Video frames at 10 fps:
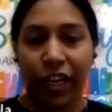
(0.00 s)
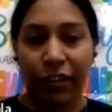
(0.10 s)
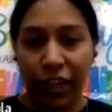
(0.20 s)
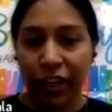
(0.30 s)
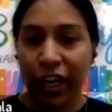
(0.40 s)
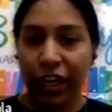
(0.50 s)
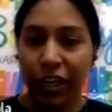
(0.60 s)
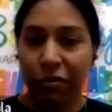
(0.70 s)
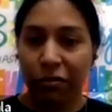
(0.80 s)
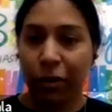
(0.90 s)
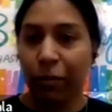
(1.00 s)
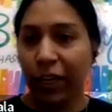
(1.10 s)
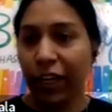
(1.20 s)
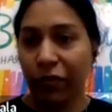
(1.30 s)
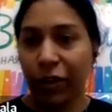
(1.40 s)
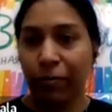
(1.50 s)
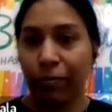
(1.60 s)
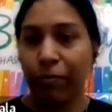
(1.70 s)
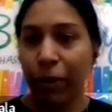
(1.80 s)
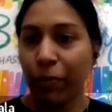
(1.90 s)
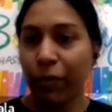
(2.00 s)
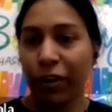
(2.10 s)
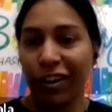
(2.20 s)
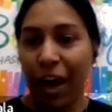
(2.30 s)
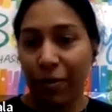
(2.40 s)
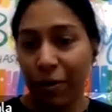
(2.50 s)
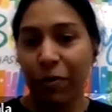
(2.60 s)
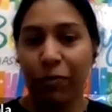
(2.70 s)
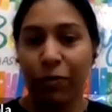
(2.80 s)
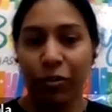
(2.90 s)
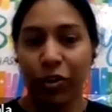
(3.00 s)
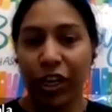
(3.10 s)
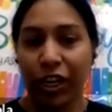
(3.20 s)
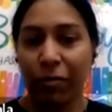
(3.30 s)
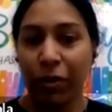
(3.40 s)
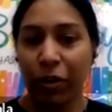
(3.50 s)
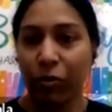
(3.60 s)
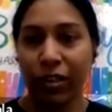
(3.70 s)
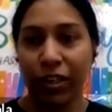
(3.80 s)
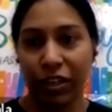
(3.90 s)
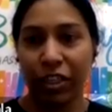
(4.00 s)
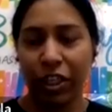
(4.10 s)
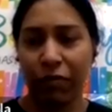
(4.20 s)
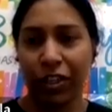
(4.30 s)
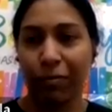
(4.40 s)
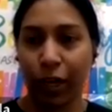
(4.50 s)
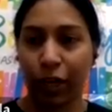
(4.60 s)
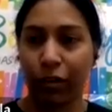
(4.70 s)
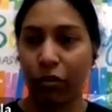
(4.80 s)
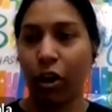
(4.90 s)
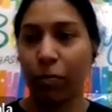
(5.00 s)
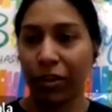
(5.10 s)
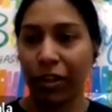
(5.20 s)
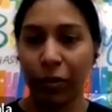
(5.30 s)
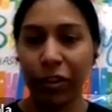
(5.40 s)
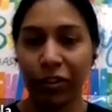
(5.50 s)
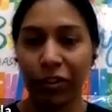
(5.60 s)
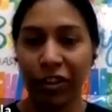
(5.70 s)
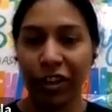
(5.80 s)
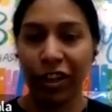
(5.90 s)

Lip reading: And then I heard complaints from other people using NLP tools and teaching with them, like corpus linguists.